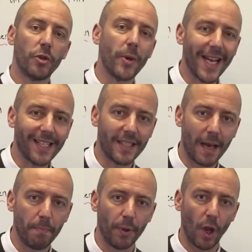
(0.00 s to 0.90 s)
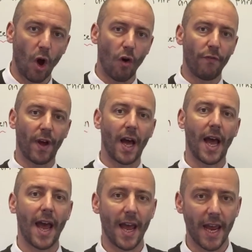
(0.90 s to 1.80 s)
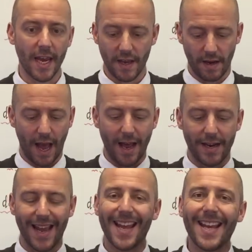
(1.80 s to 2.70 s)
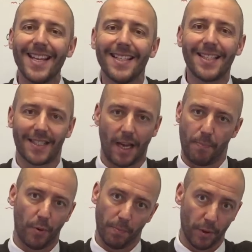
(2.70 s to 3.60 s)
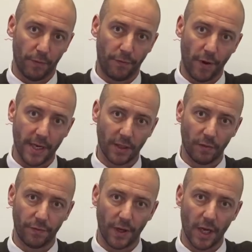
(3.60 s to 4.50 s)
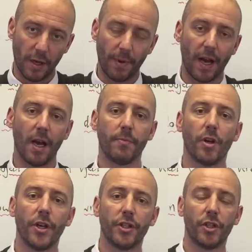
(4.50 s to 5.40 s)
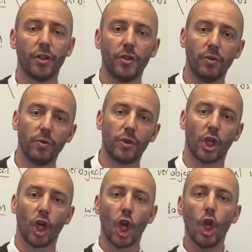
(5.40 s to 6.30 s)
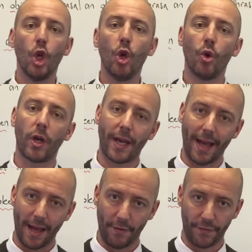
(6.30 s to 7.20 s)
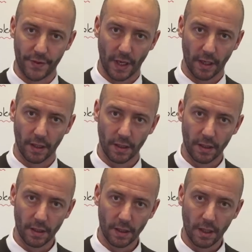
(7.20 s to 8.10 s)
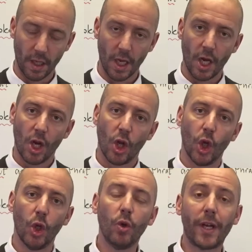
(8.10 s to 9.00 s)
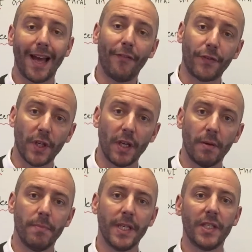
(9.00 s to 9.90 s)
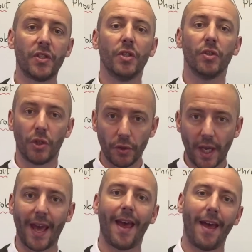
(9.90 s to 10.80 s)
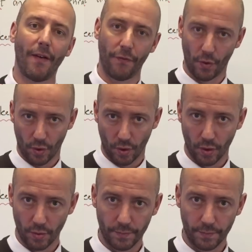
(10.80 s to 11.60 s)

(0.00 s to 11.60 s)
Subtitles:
you an example of an inseparable phrasal verb, I'm going to use look after. Look after means to care for.